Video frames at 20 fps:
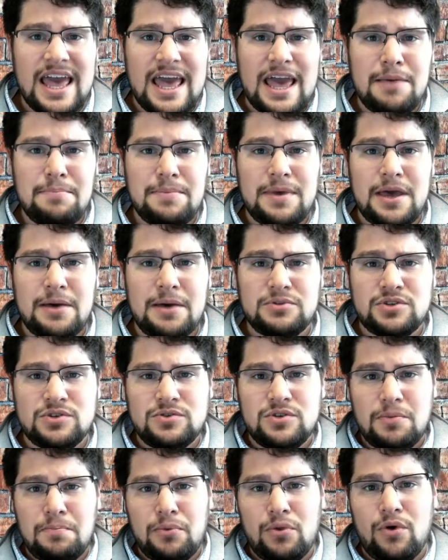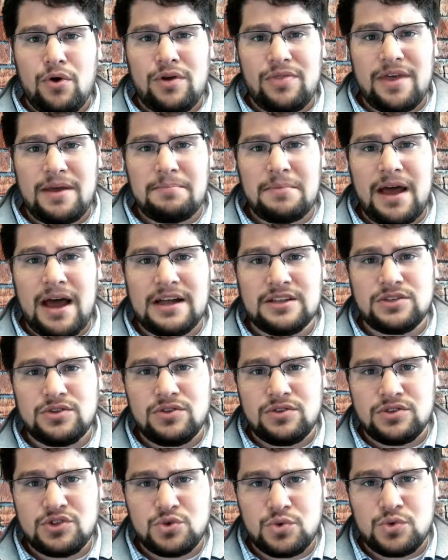and be able to deploy them onto
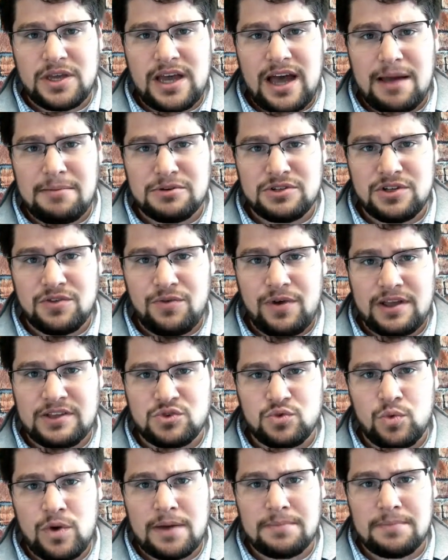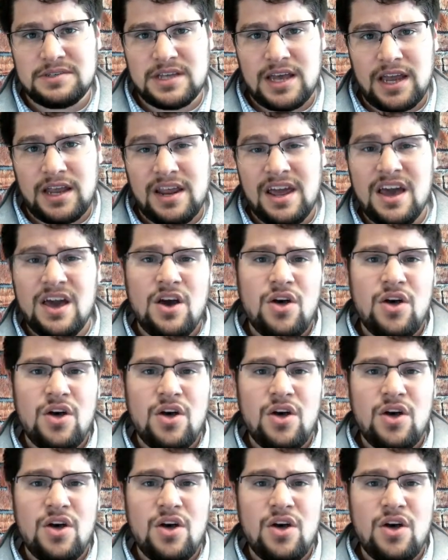the SuiteCommerce Advanced website.